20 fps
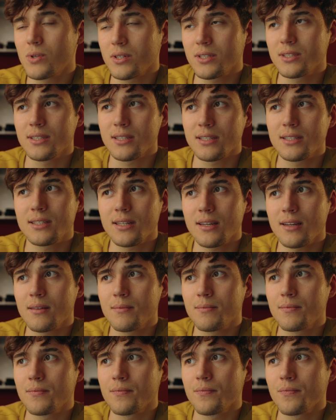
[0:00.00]
wasn't the
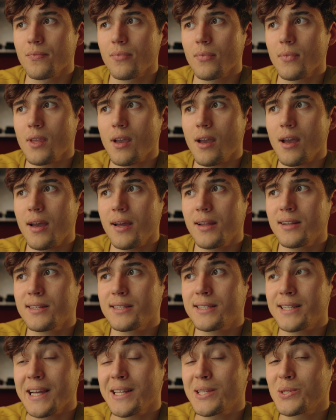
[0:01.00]
same.
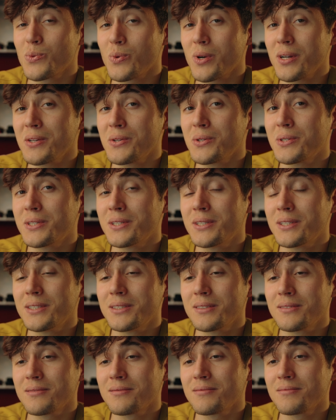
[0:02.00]
And that's where
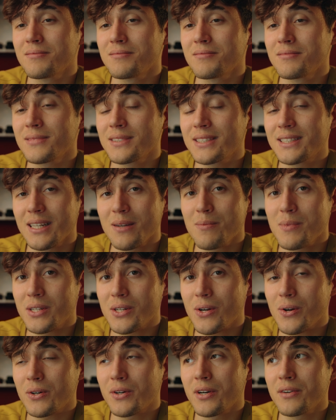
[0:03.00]
you're
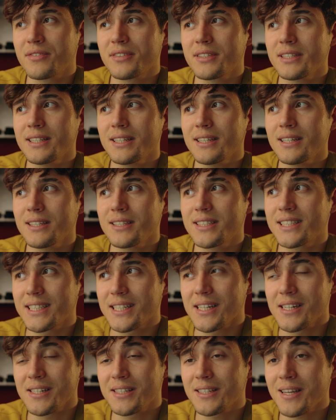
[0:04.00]
cinematography
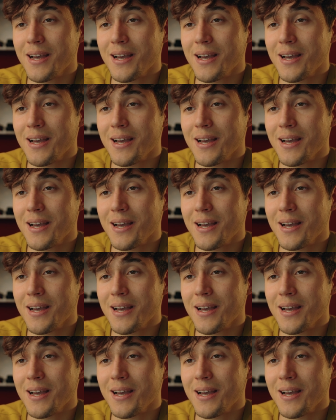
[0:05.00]
skills